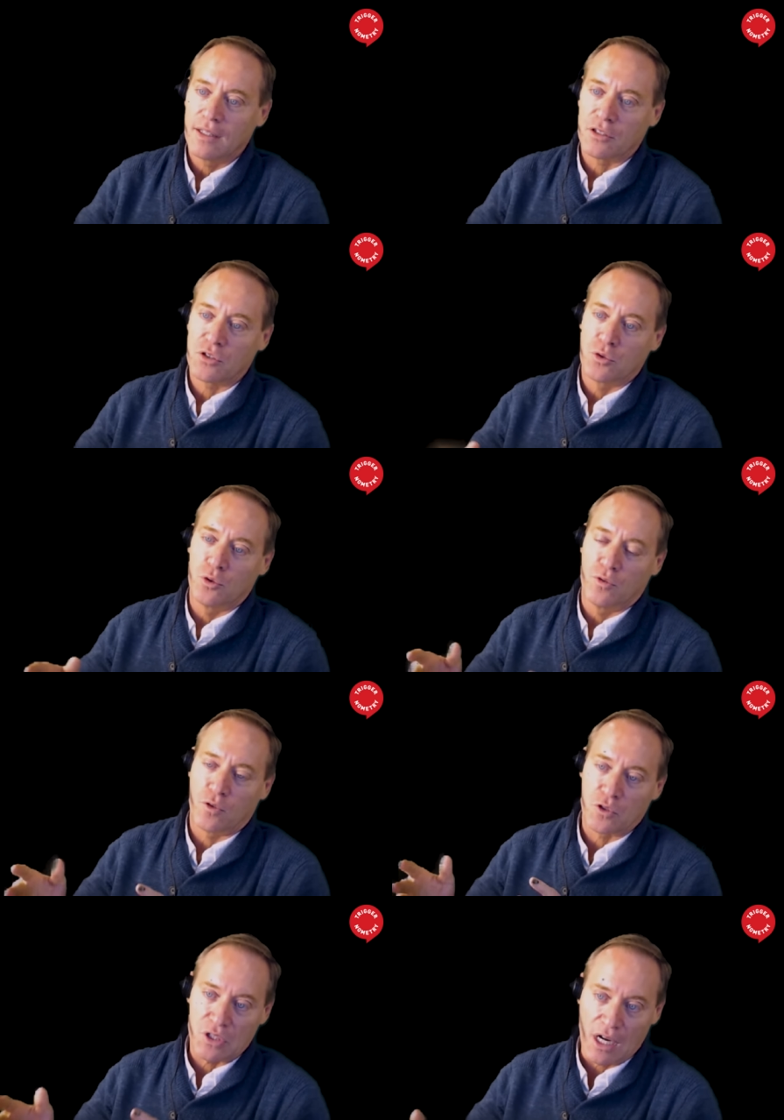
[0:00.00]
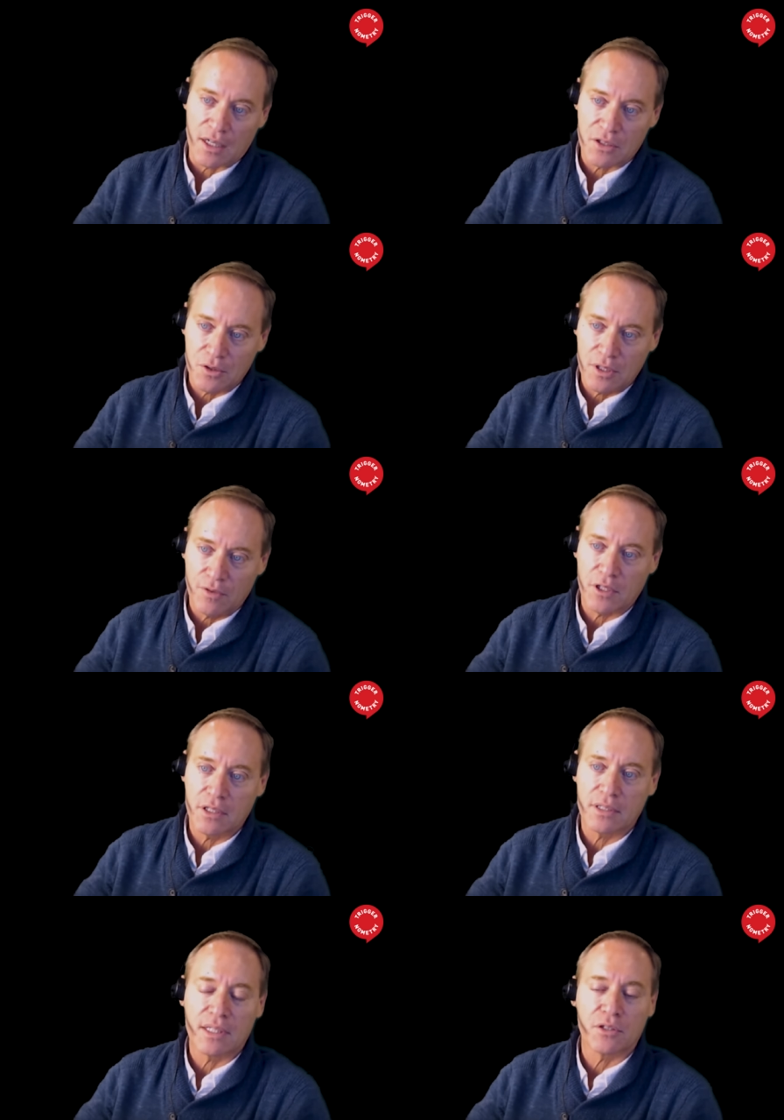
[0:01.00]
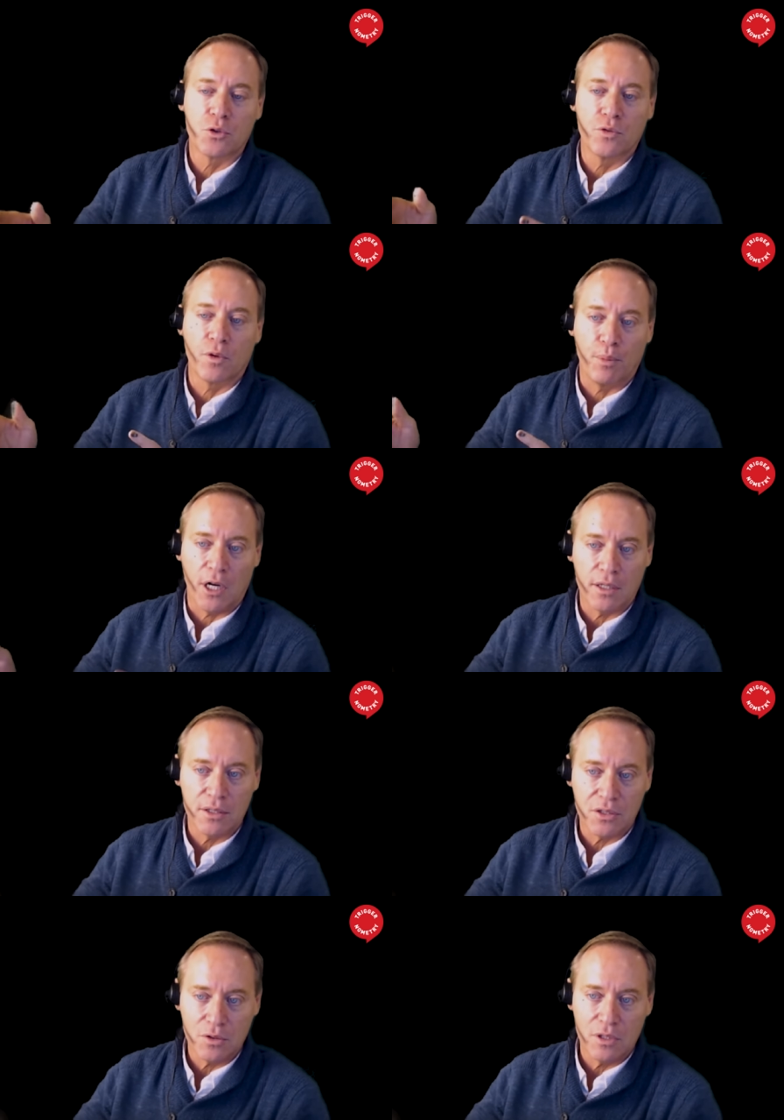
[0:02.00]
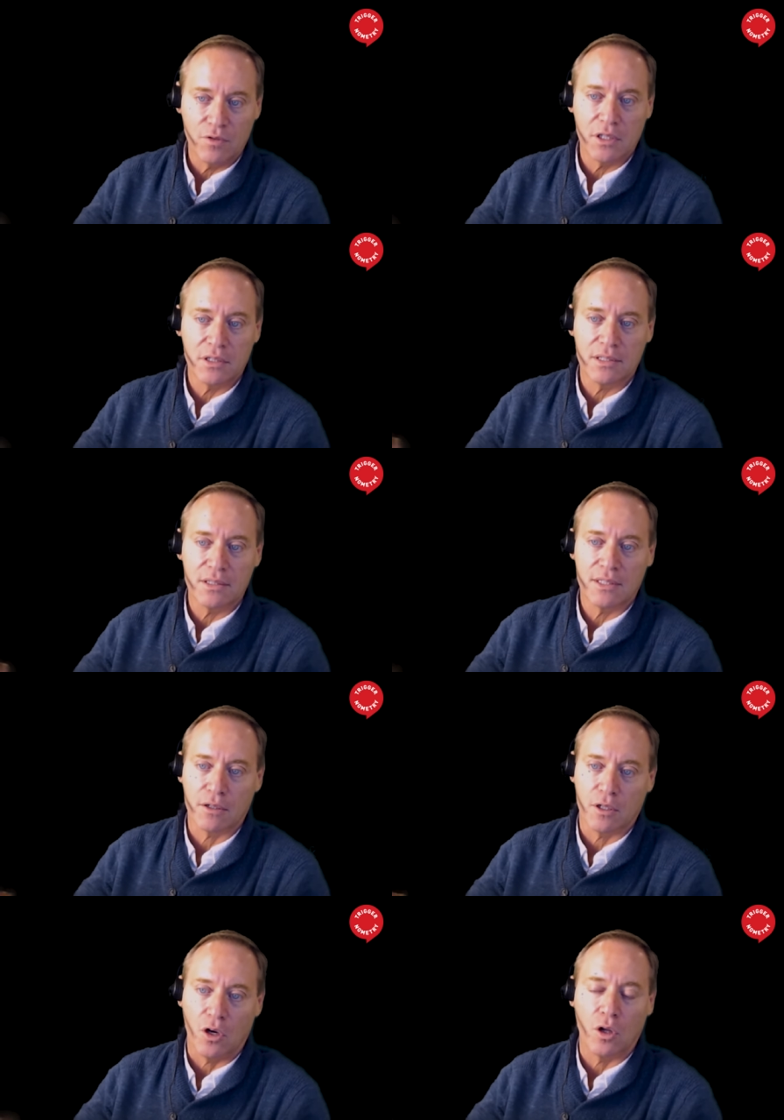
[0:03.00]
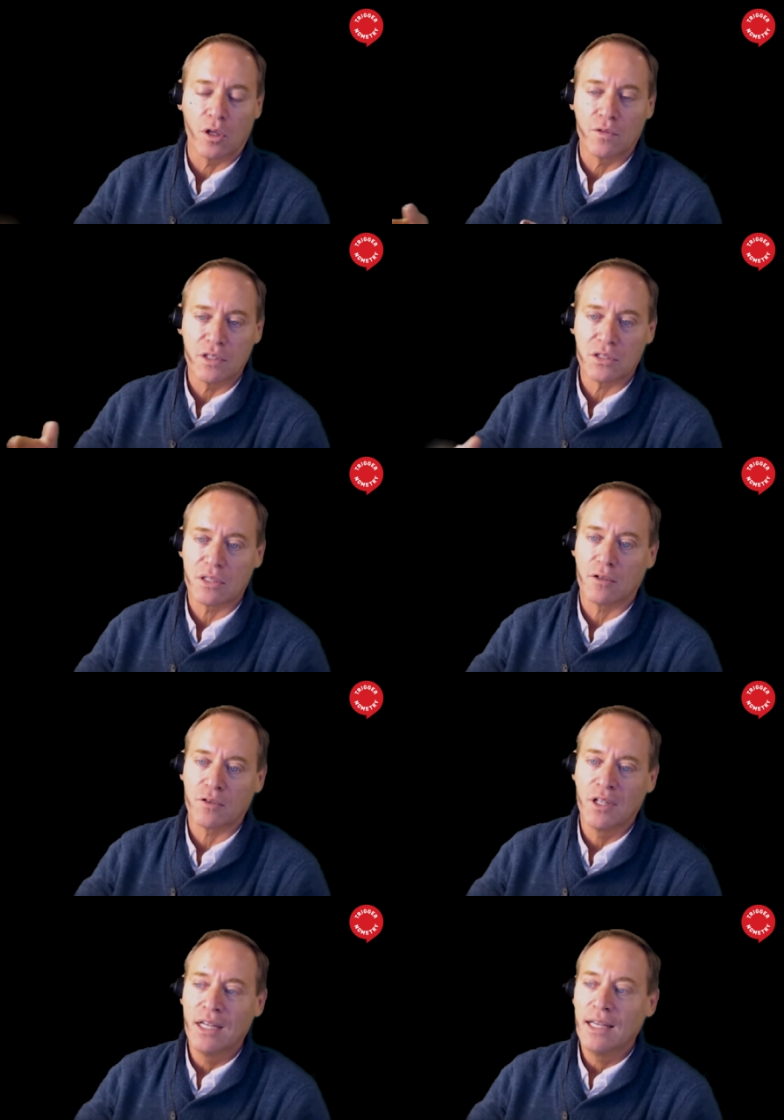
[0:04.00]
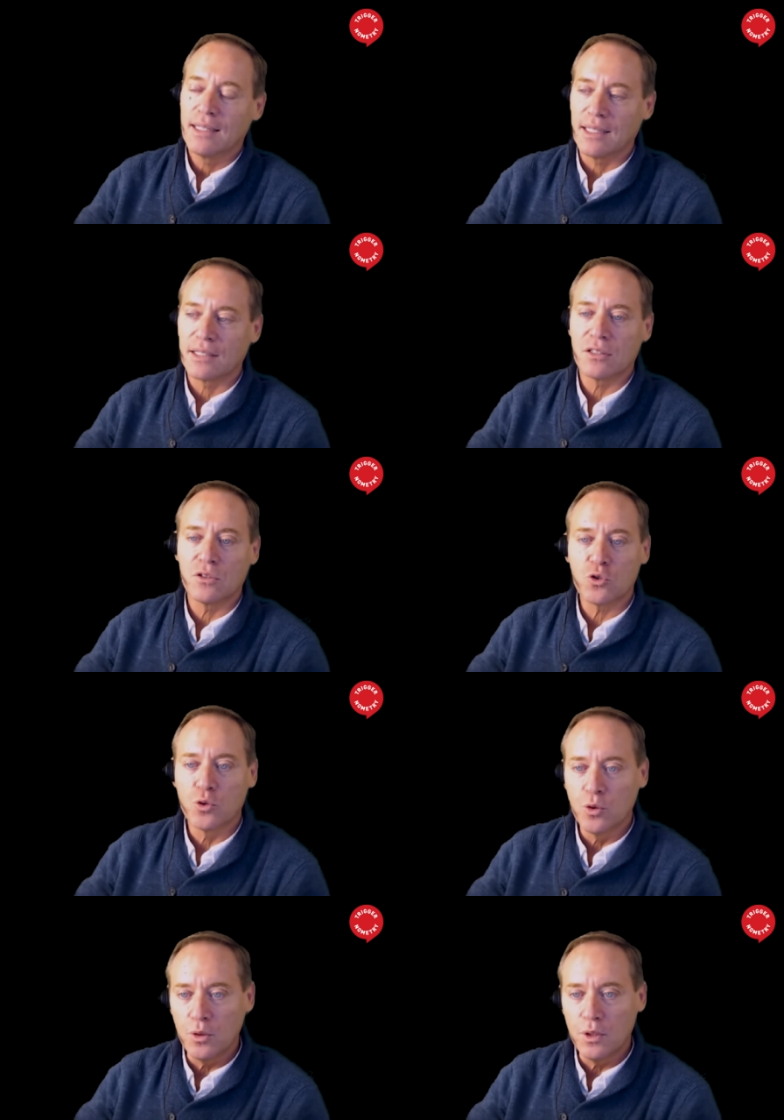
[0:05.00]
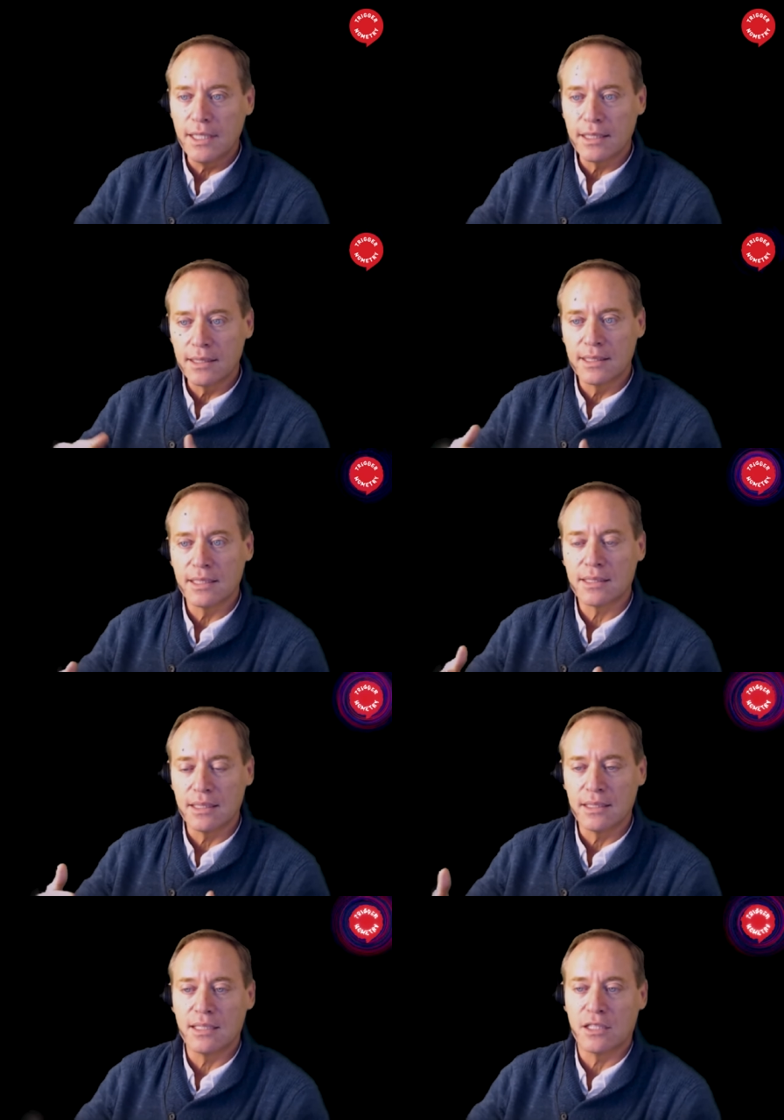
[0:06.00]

That's true for stock certificates. That's true for bond certificates, et cetera. All of this stuff doesn't truly exist in